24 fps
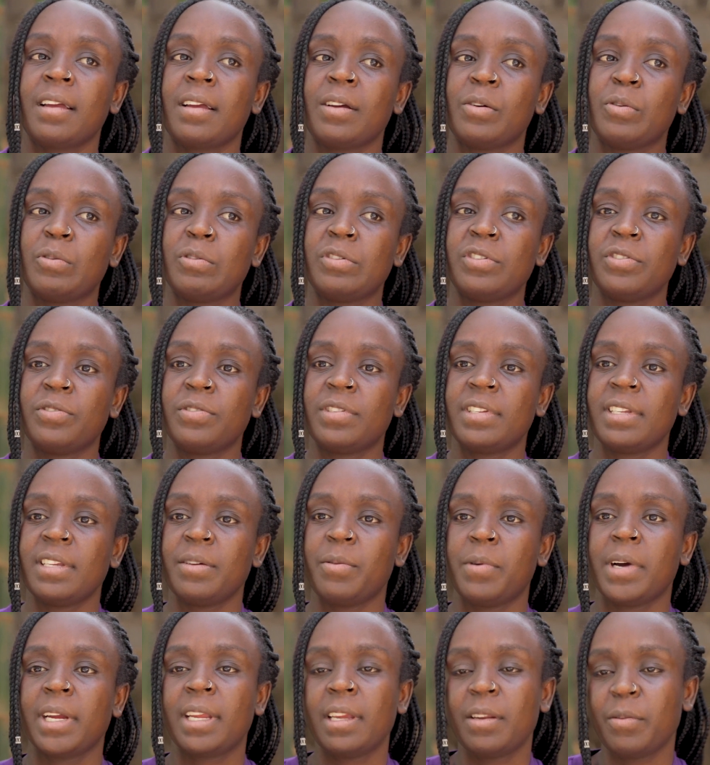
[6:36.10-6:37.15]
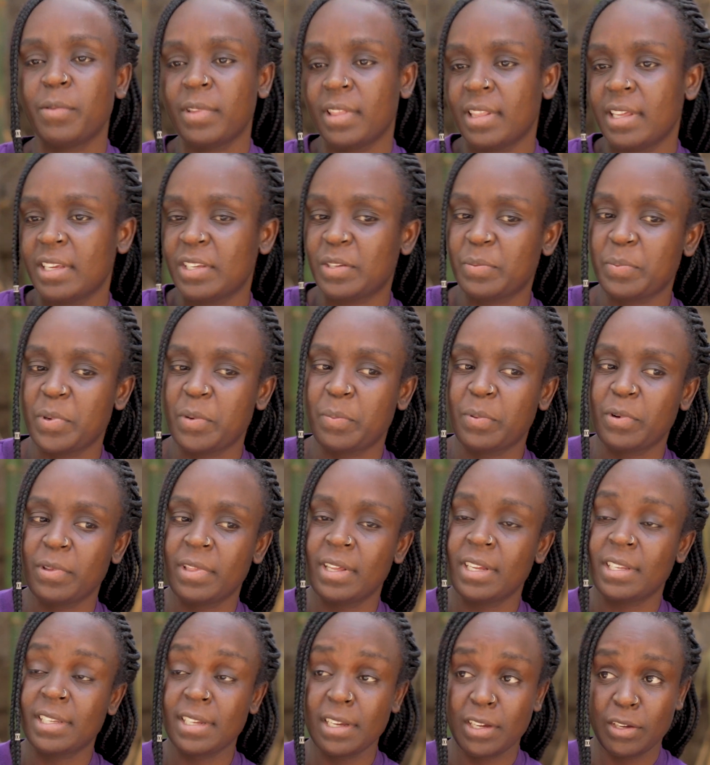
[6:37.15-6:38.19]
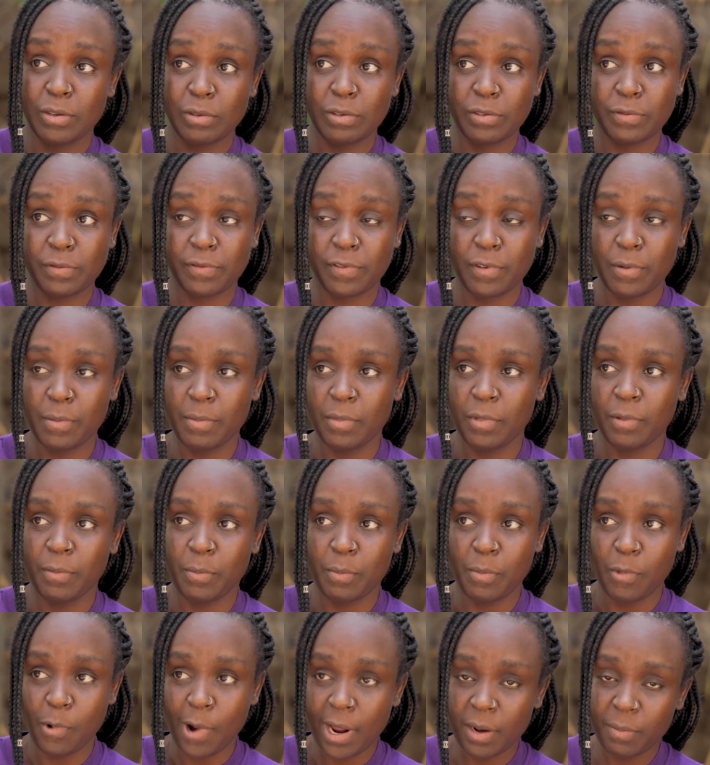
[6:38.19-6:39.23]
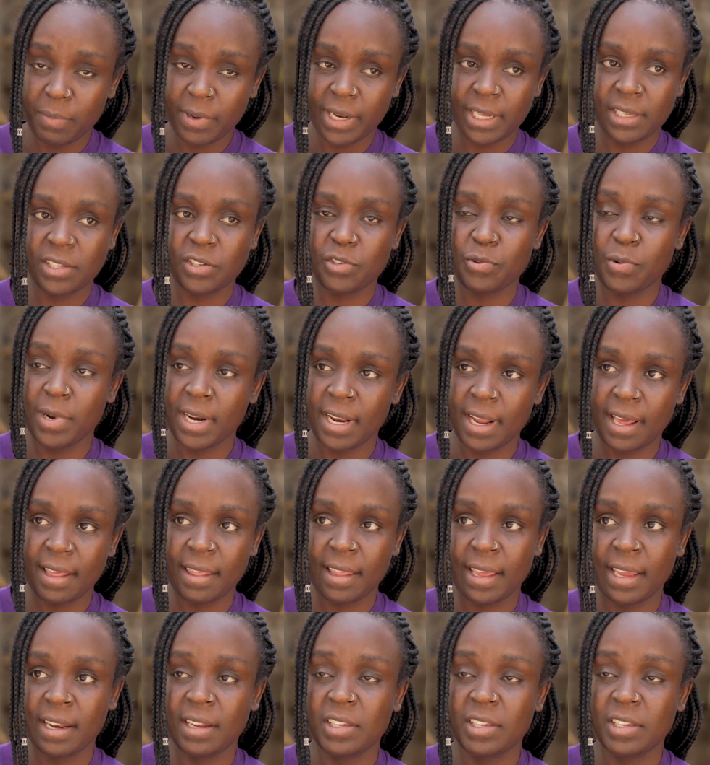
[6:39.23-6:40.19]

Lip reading: Because you see, working with these people, they take you from one place to another,